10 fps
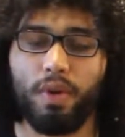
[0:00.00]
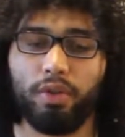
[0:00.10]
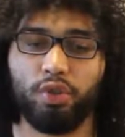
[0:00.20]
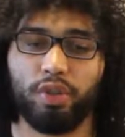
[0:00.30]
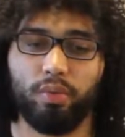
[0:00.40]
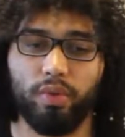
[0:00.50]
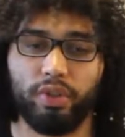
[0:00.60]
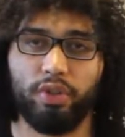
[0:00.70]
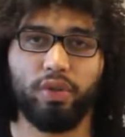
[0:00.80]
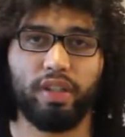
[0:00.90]
She
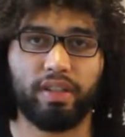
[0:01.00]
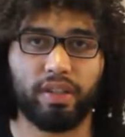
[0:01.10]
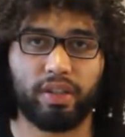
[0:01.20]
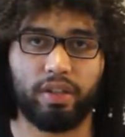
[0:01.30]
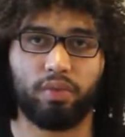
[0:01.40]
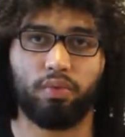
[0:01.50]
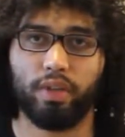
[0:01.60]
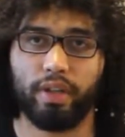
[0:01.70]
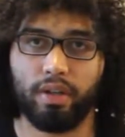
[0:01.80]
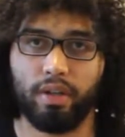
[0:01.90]
was using distance
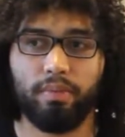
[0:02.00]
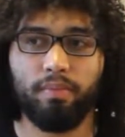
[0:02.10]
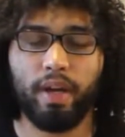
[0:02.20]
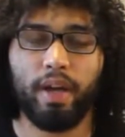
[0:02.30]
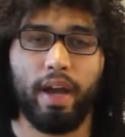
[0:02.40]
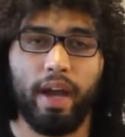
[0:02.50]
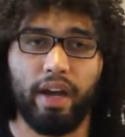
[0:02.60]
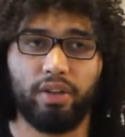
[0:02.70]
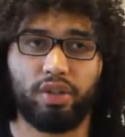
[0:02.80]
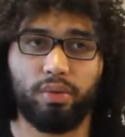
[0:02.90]
really good,
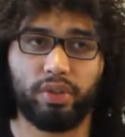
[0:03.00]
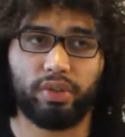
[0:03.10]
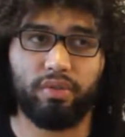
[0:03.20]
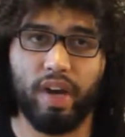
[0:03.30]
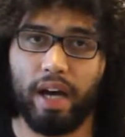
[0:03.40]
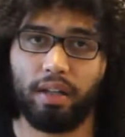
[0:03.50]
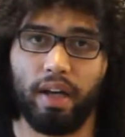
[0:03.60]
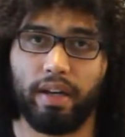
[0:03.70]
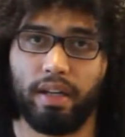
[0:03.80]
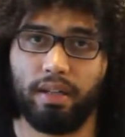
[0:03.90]
and she was not
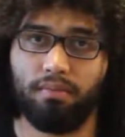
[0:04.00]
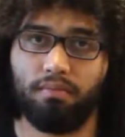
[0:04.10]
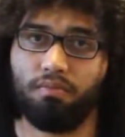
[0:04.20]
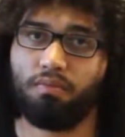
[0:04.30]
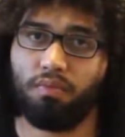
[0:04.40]
letting,